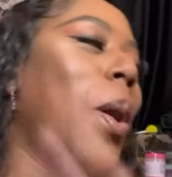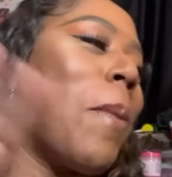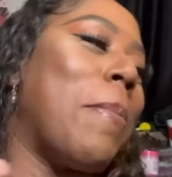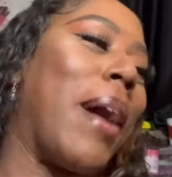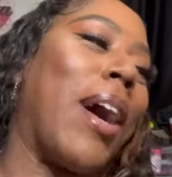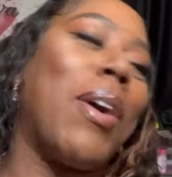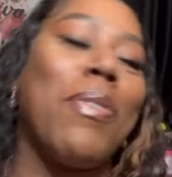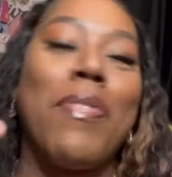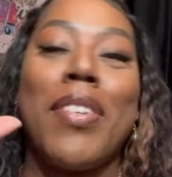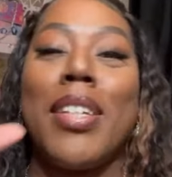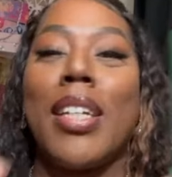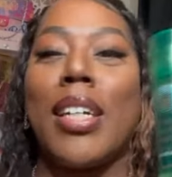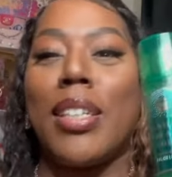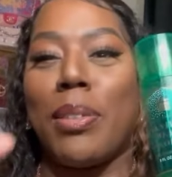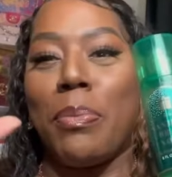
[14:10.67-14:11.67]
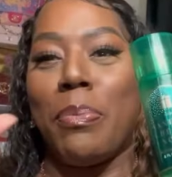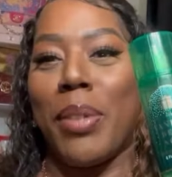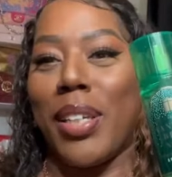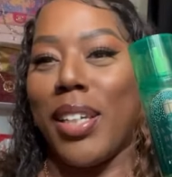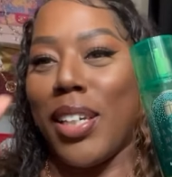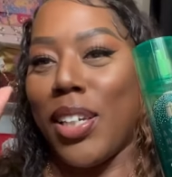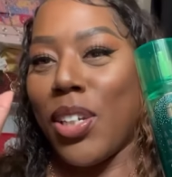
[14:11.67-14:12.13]
about Vanilla
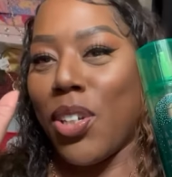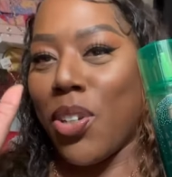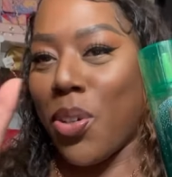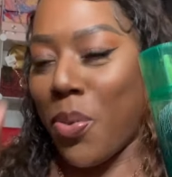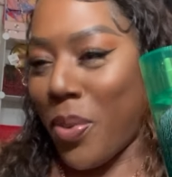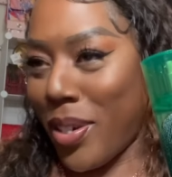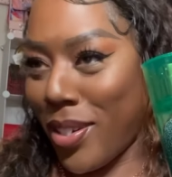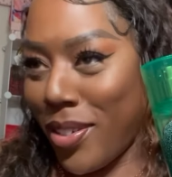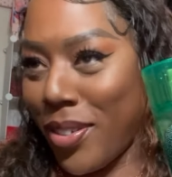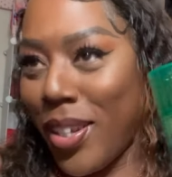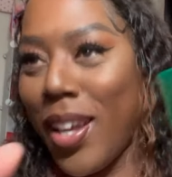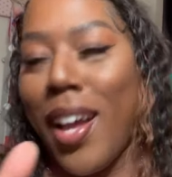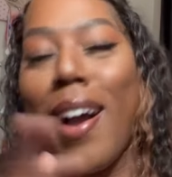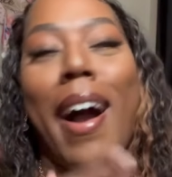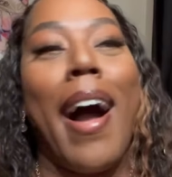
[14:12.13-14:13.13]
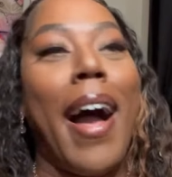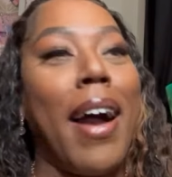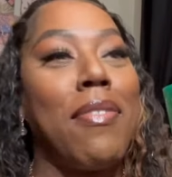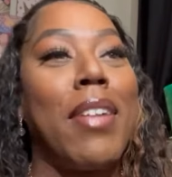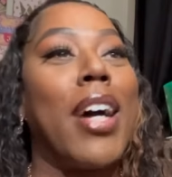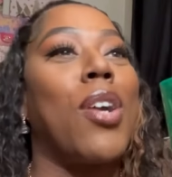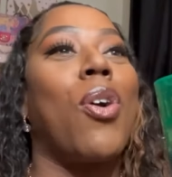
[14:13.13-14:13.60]
Bean Noel. I
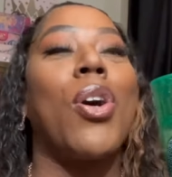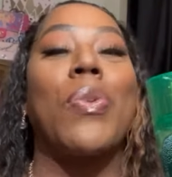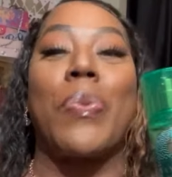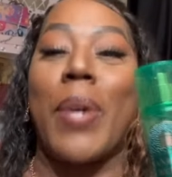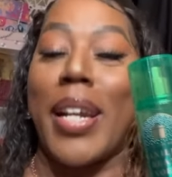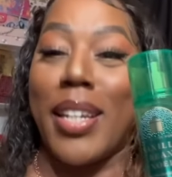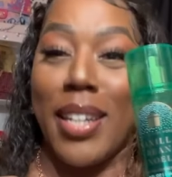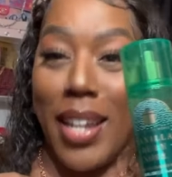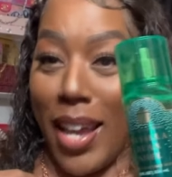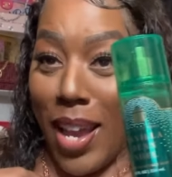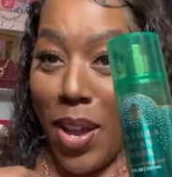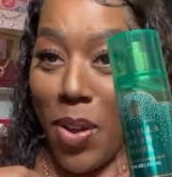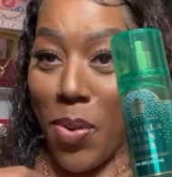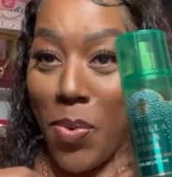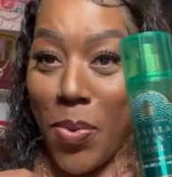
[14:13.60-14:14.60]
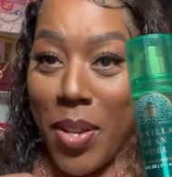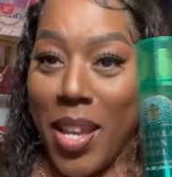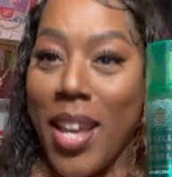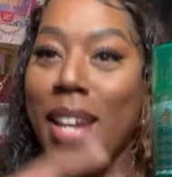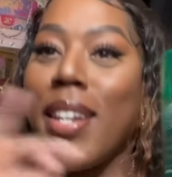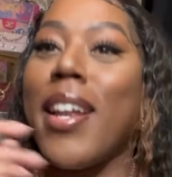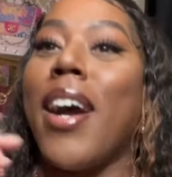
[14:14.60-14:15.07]
have that on right now.
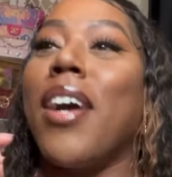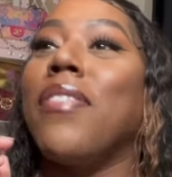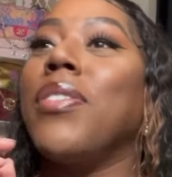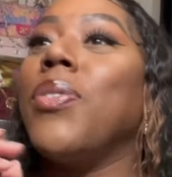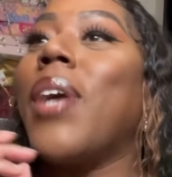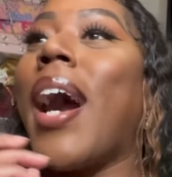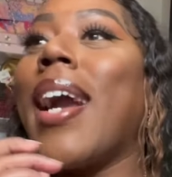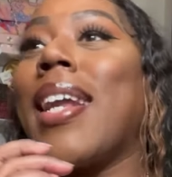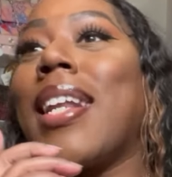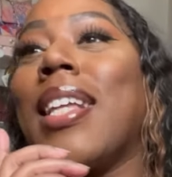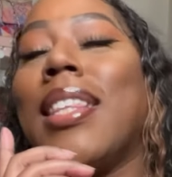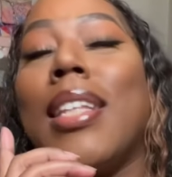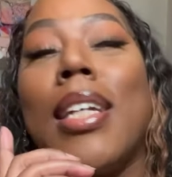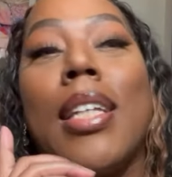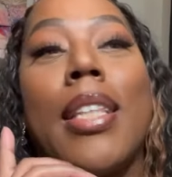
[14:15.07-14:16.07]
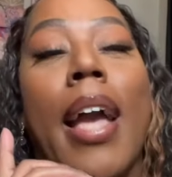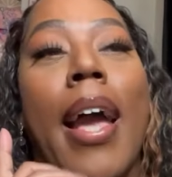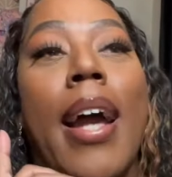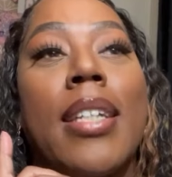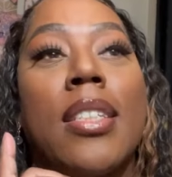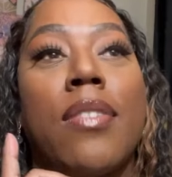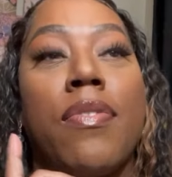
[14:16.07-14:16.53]
Now if you got anything that
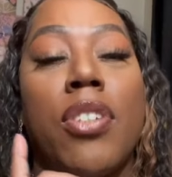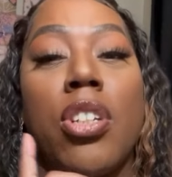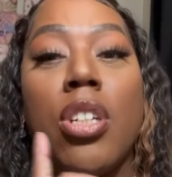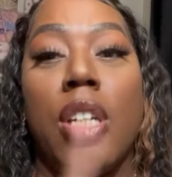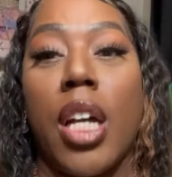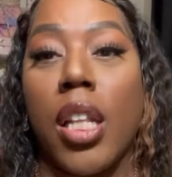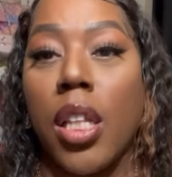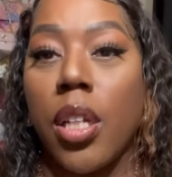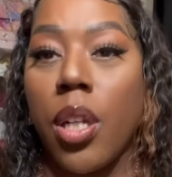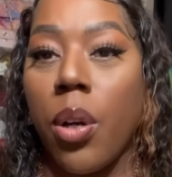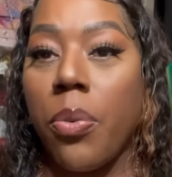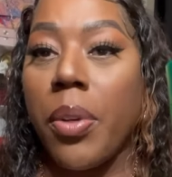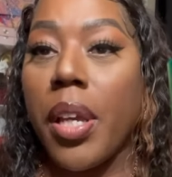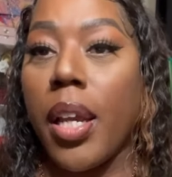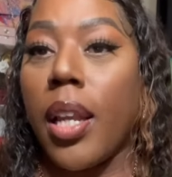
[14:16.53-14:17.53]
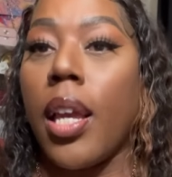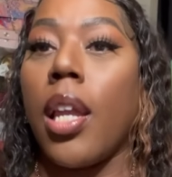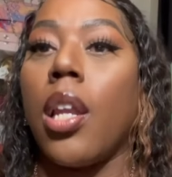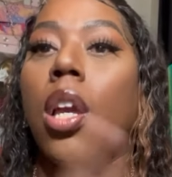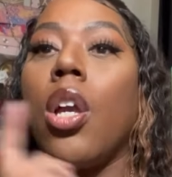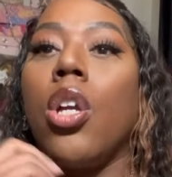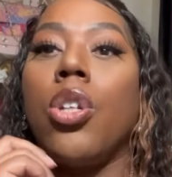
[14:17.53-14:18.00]
has a vanilla note in
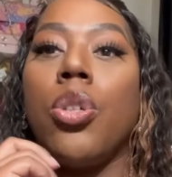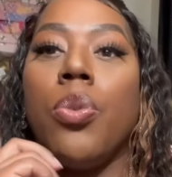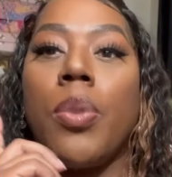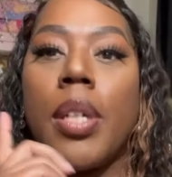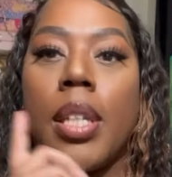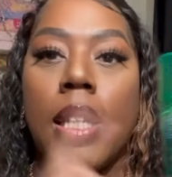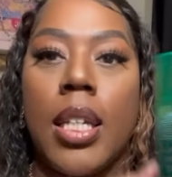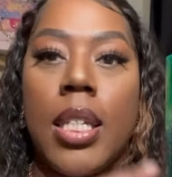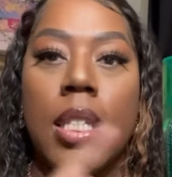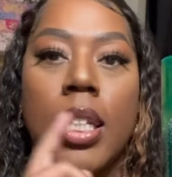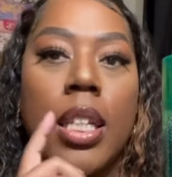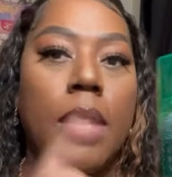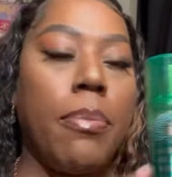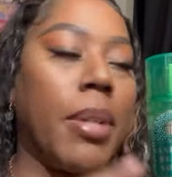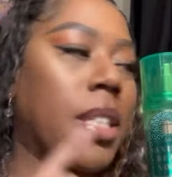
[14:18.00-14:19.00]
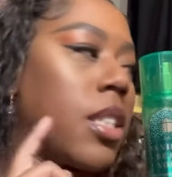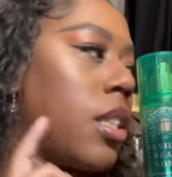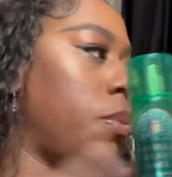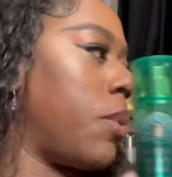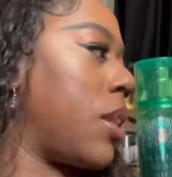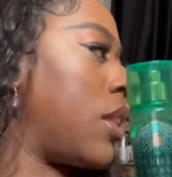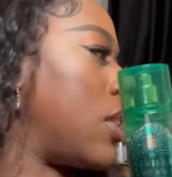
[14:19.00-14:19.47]
it, you can easily mix
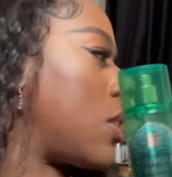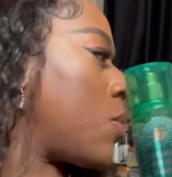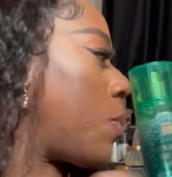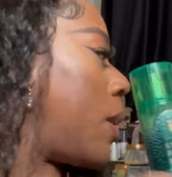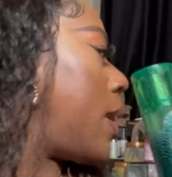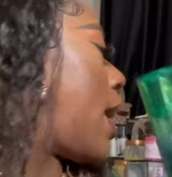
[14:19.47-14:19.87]
it with this one.